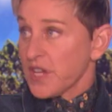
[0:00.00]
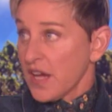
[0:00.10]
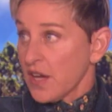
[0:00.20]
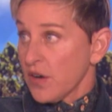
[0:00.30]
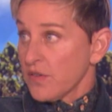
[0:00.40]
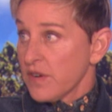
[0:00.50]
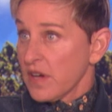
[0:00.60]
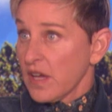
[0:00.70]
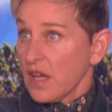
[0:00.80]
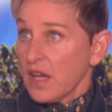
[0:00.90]
Geico,
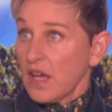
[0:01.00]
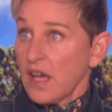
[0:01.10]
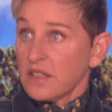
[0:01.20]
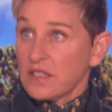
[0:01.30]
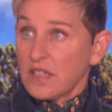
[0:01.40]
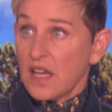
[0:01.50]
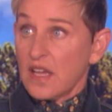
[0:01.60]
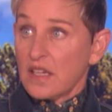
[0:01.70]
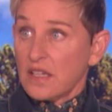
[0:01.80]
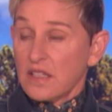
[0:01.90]
mm-hmm. and
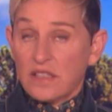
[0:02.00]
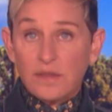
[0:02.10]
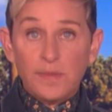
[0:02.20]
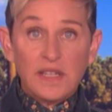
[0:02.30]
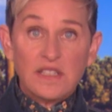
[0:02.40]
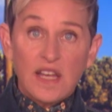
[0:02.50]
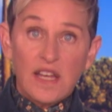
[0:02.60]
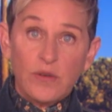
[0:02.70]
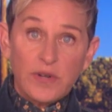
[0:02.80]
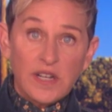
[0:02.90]
today is a big
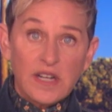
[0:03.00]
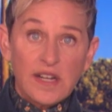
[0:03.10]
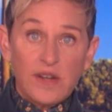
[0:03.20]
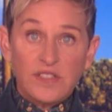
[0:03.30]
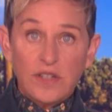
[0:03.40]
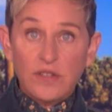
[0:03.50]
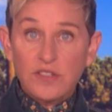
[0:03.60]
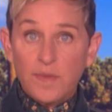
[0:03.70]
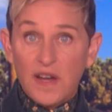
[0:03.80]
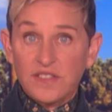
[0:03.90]
day. We're going to announce our new
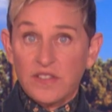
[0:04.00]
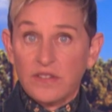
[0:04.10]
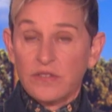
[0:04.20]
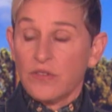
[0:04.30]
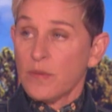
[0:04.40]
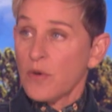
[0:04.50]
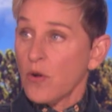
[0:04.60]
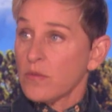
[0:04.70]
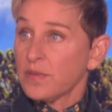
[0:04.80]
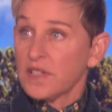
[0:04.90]
sponsor. Drum
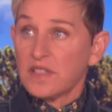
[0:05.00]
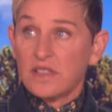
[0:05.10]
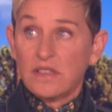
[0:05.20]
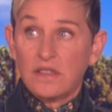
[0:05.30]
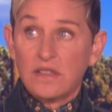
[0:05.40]
roll, please.